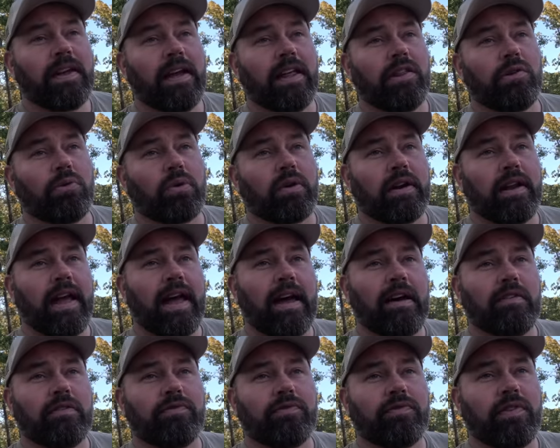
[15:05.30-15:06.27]
And then we're going to
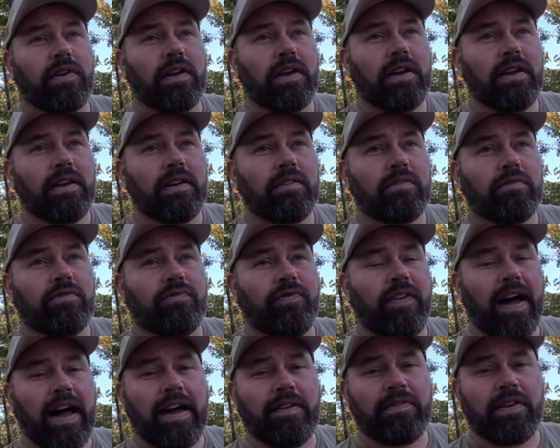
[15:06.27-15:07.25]
have
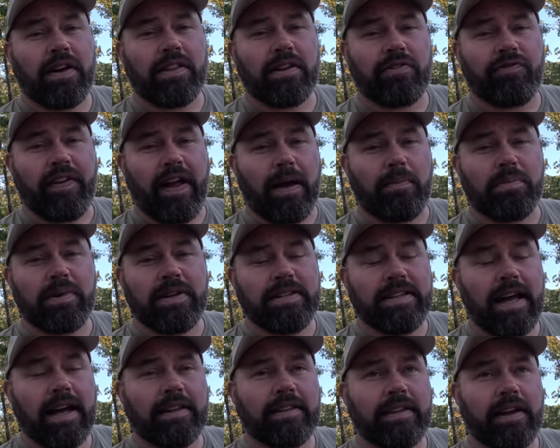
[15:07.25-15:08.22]
five other families
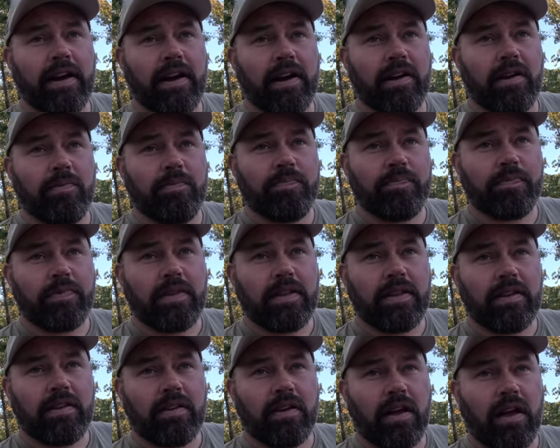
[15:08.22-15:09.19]
out there,
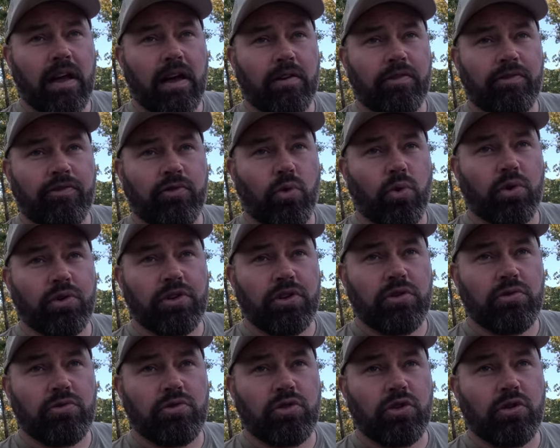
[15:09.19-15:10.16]
four
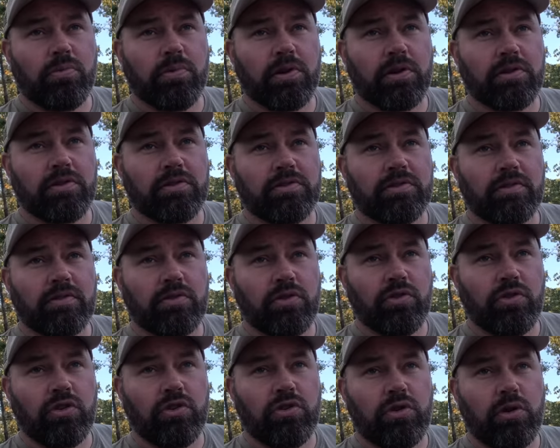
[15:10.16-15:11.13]
YouTubers,
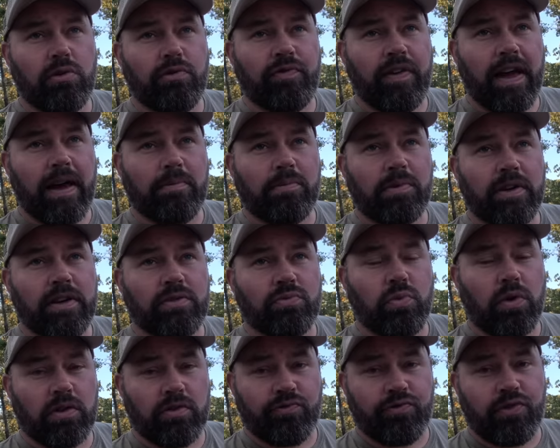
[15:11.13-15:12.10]
YouTube families,
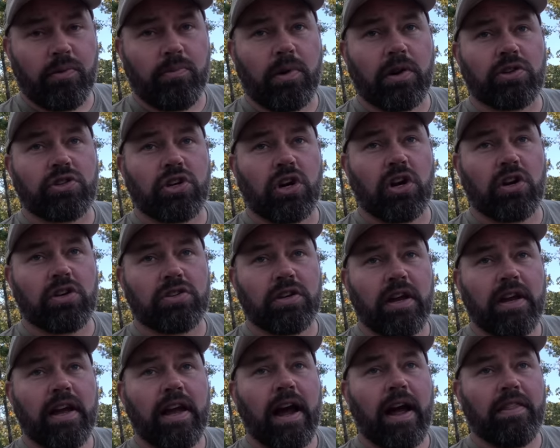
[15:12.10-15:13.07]
one from our church,
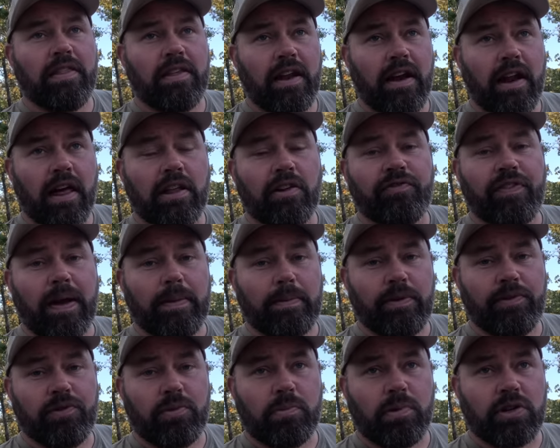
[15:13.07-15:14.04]
and then another family
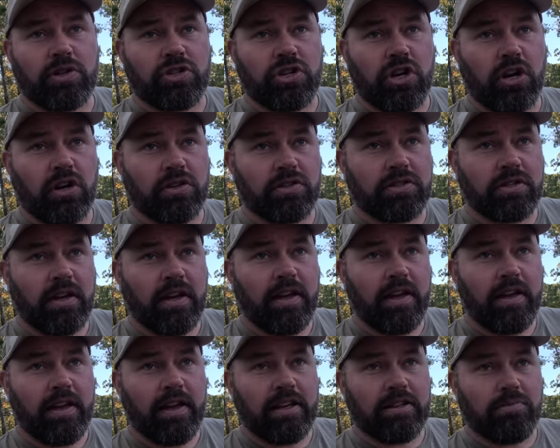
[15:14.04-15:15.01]
from our church
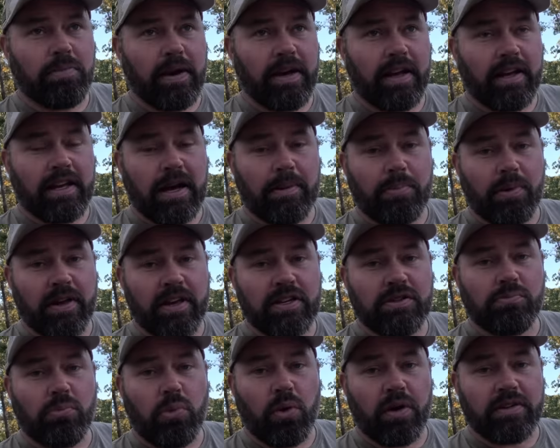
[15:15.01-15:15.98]
is bringing a couple of
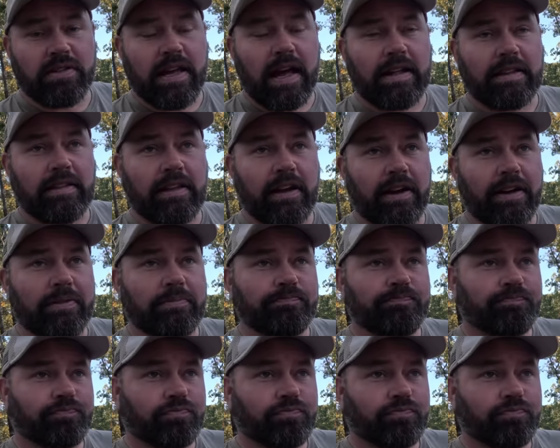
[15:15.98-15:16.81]
his boys out there.